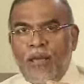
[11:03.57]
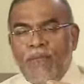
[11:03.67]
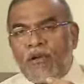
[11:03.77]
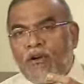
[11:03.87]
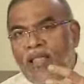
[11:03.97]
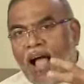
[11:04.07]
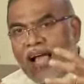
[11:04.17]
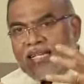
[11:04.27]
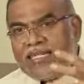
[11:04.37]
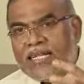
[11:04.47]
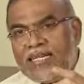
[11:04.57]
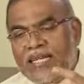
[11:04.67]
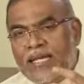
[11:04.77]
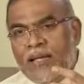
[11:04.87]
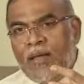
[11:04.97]
because
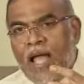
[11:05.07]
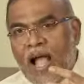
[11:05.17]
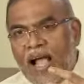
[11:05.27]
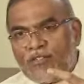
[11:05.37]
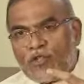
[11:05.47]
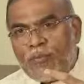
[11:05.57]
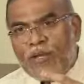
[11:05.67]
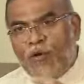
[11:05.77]
ICT has to be